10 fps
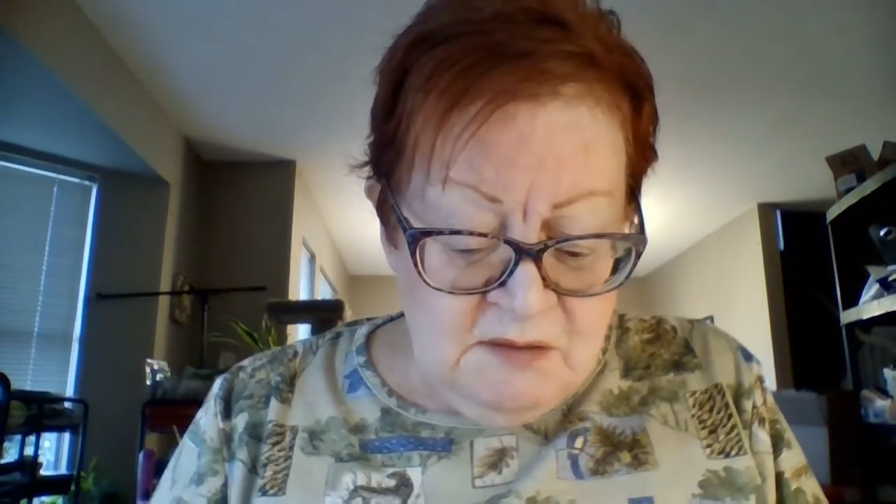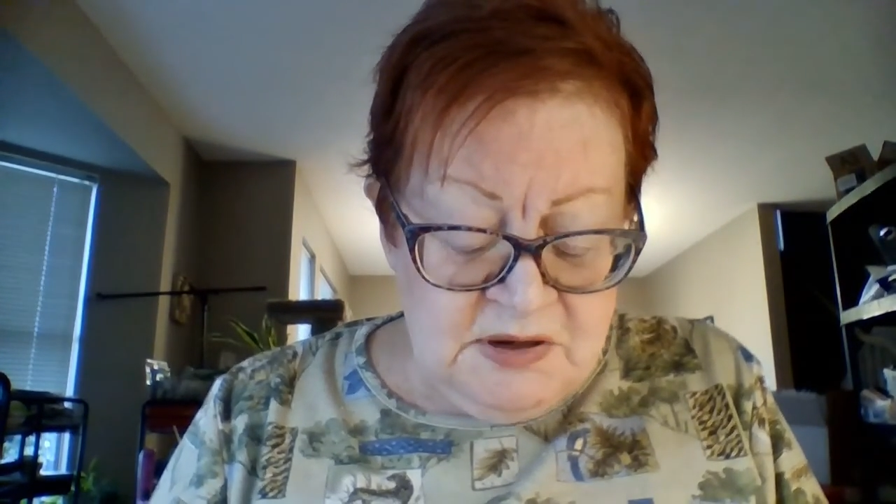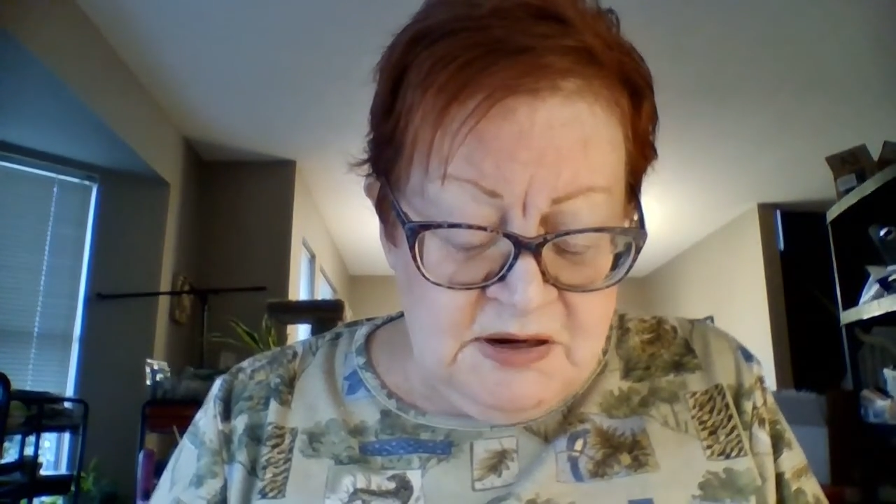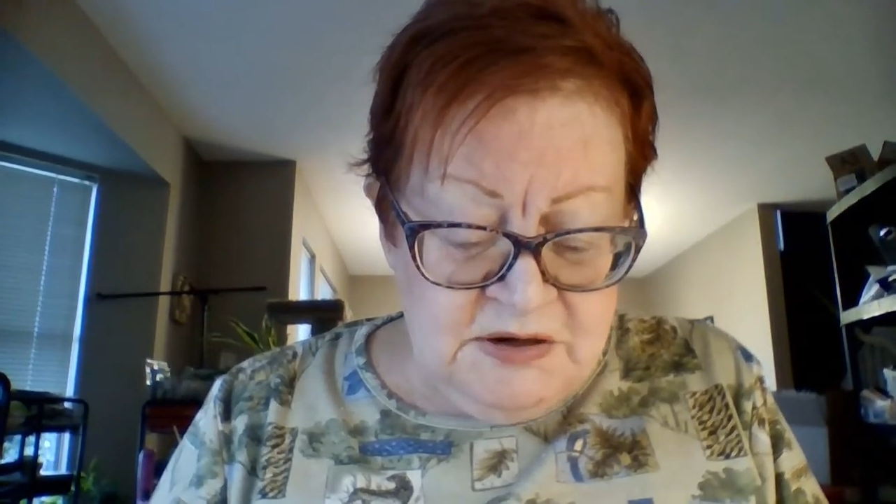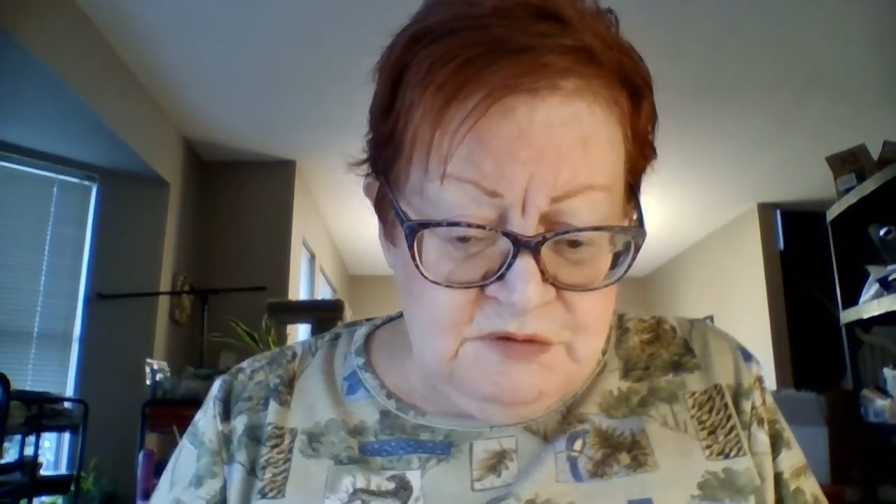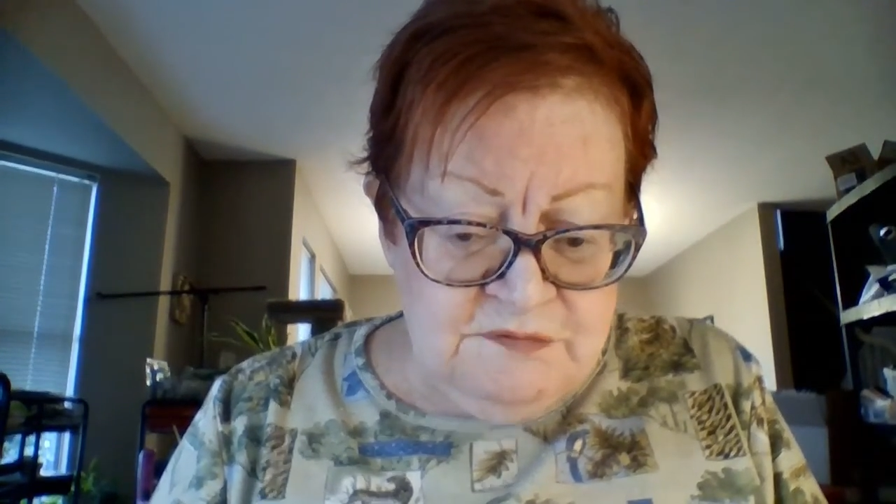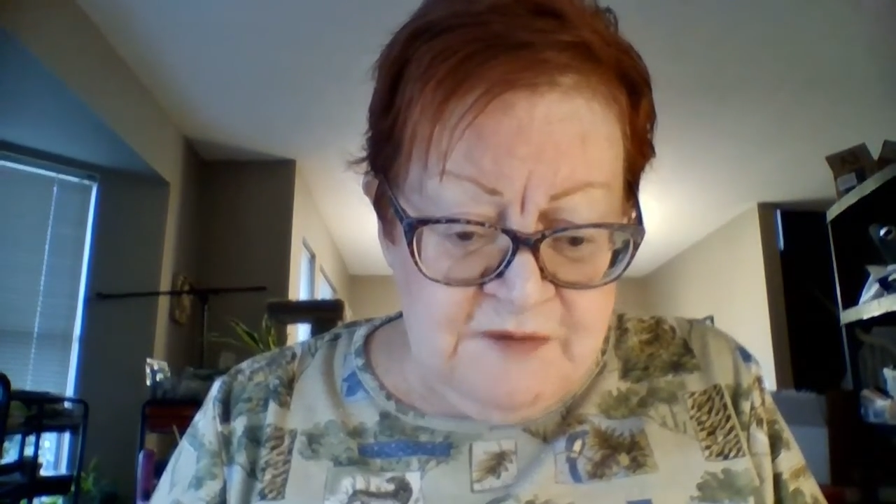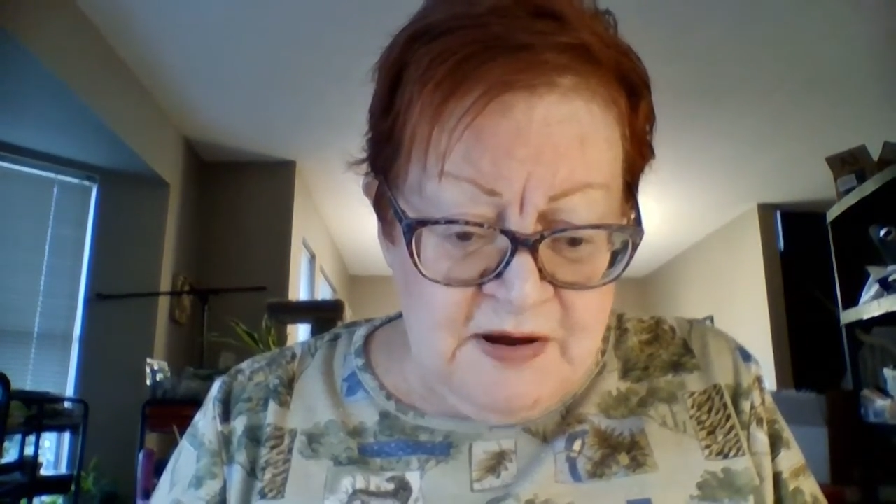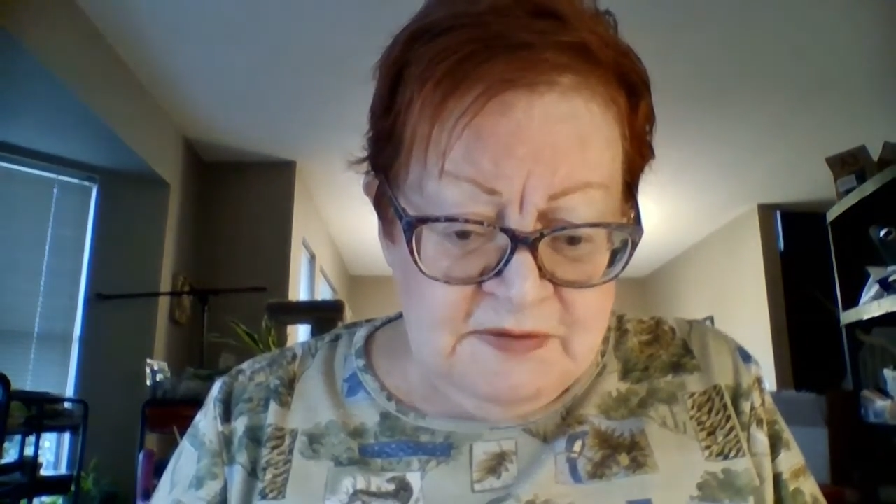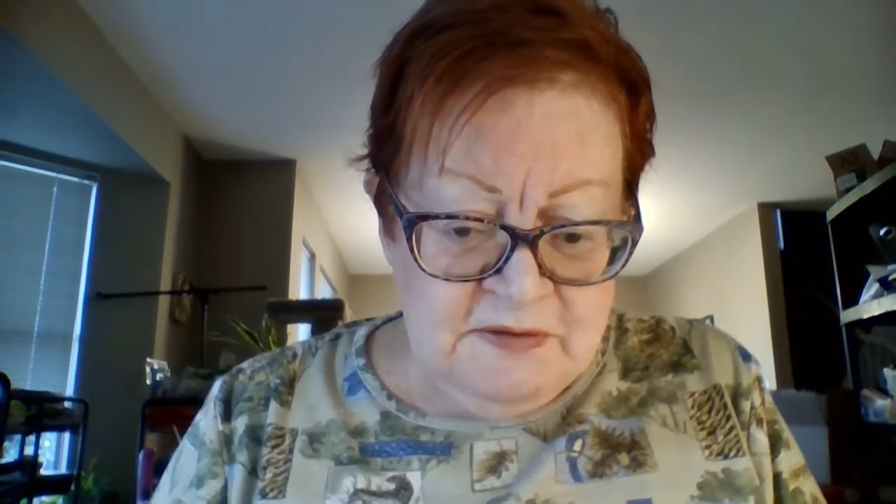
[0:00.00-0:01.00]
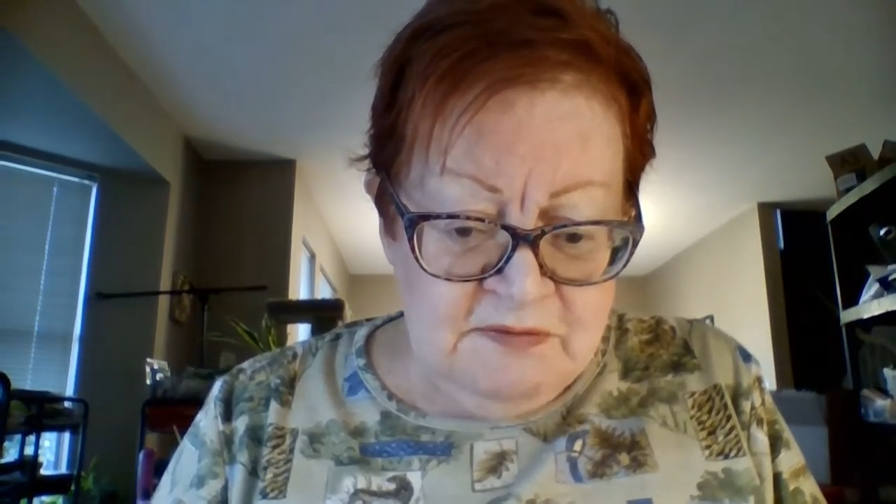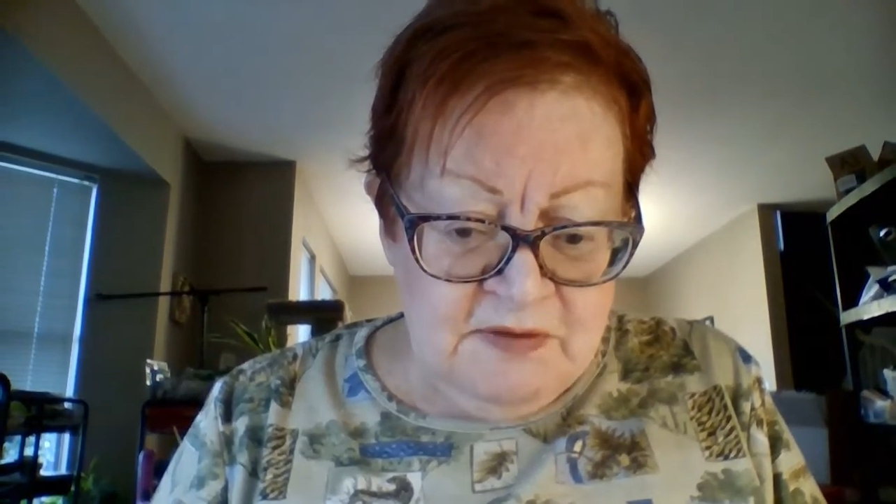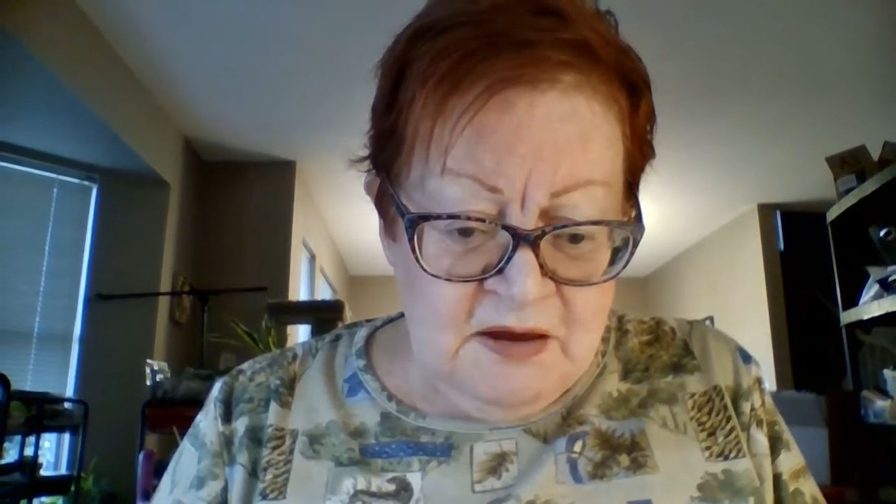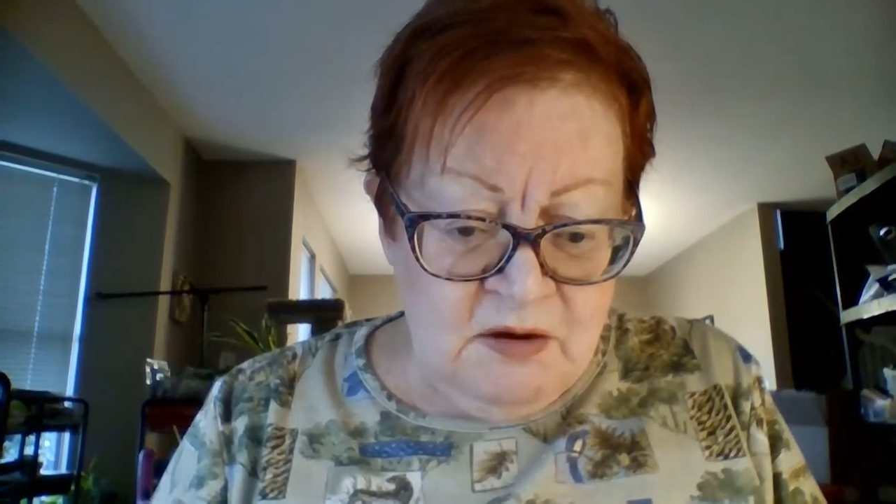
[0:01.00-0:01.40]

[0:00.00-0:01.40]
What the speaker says: But I do find that they